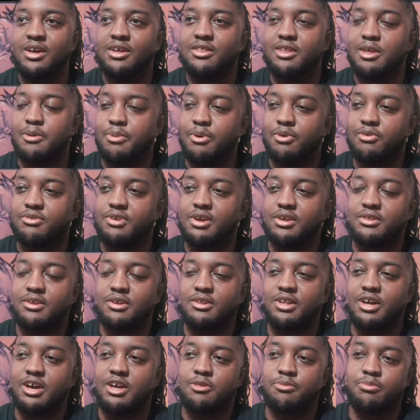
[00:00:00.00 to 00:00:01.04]
They both take their
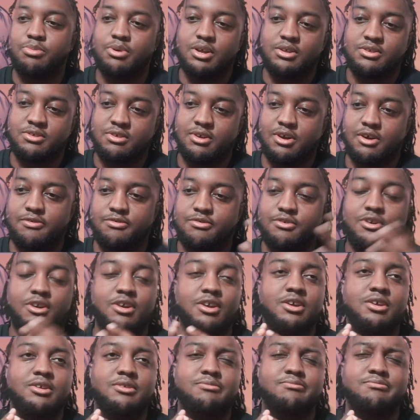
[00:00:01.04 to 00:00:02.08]
last breaths off
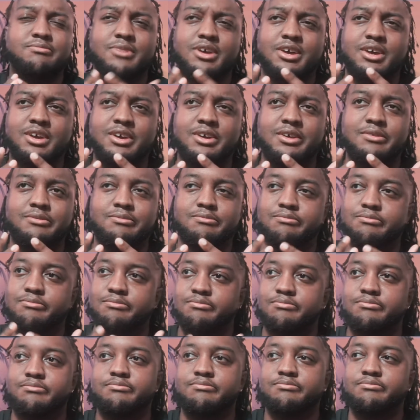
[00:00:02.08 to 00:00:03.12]
screen, and
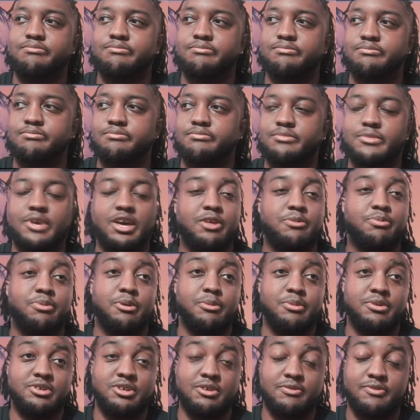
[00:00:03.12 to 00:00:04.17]
that's pretty
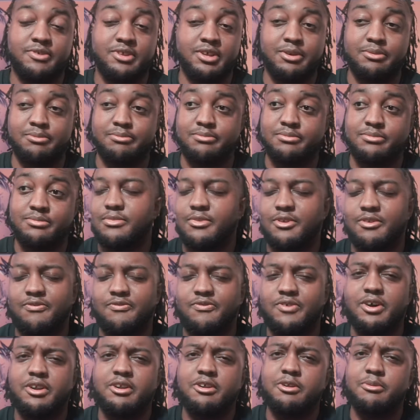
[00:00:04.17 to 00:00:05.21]
much it for them.
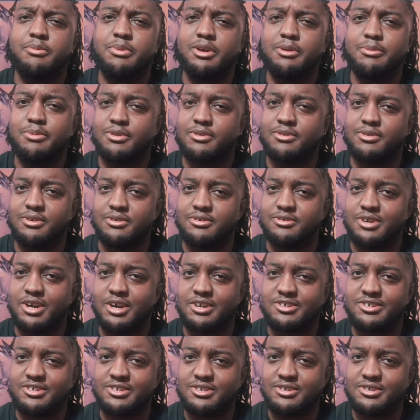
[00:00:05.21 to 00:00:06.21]
Funny to me, but still tragic.